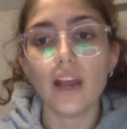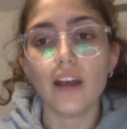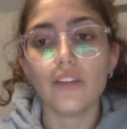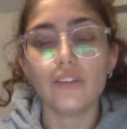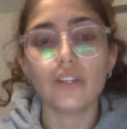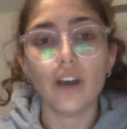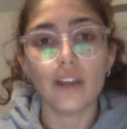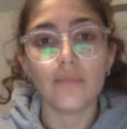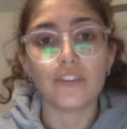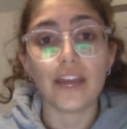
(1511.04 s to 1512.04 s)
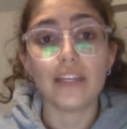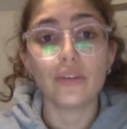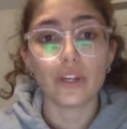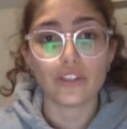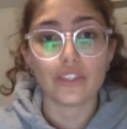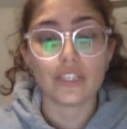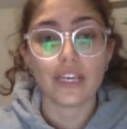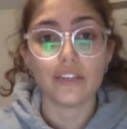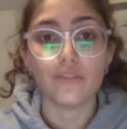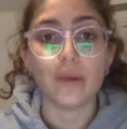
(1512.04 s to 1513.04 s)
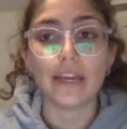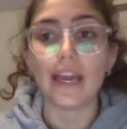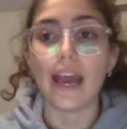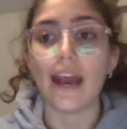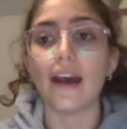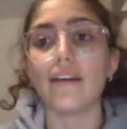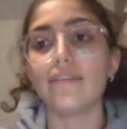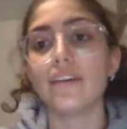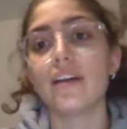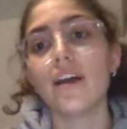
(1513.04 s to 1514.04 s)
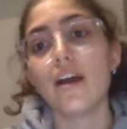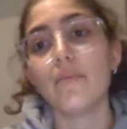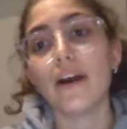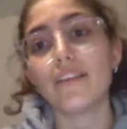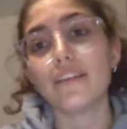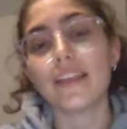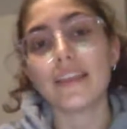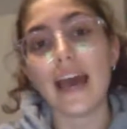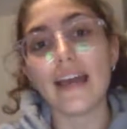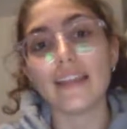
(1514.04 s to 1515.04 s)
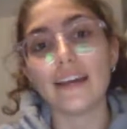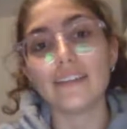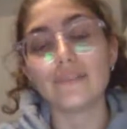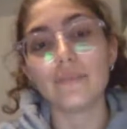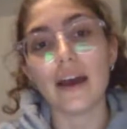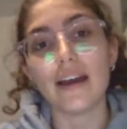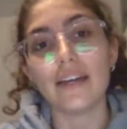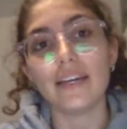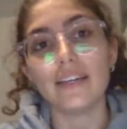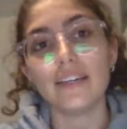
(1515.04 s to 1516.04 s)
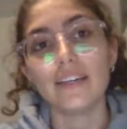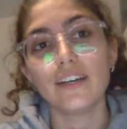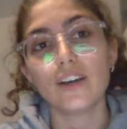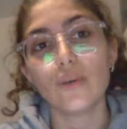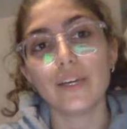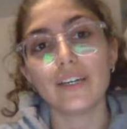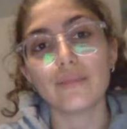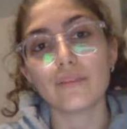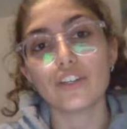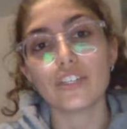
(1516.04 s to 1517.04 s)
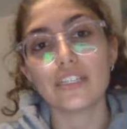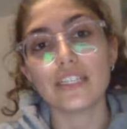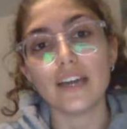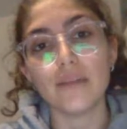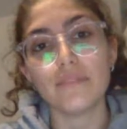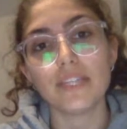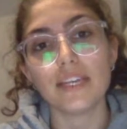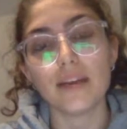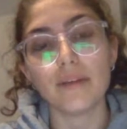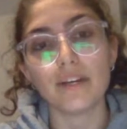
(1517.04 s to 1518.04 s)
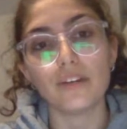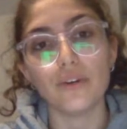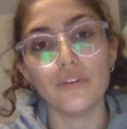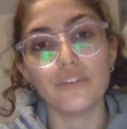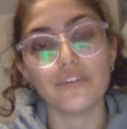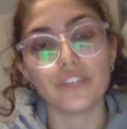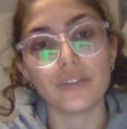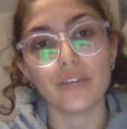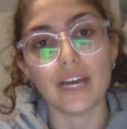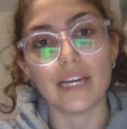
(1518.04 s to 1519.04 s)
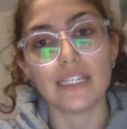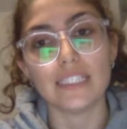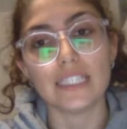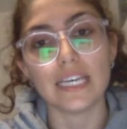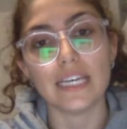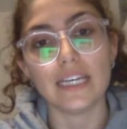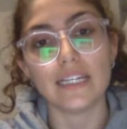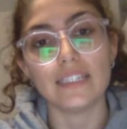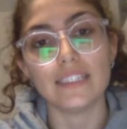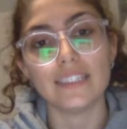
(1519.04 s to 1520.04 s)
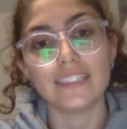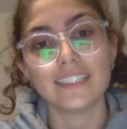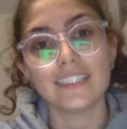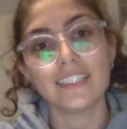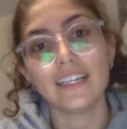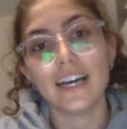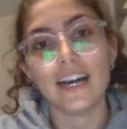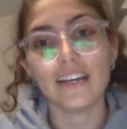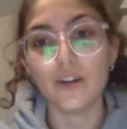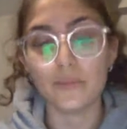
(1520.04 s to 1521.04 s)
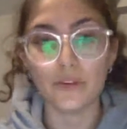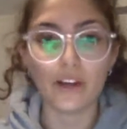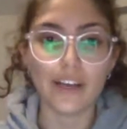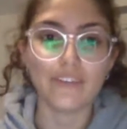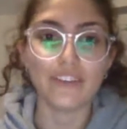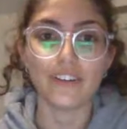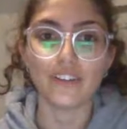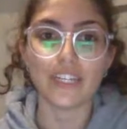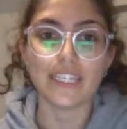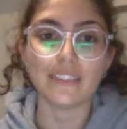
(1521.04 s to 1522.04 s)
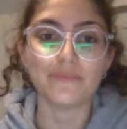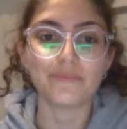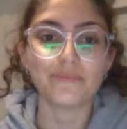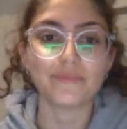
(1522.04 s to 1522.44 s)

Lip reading: You can call them for any questions that you might have. But other than that, that is my quick emergency update about COVID for you guys, and I hope you all have a great day.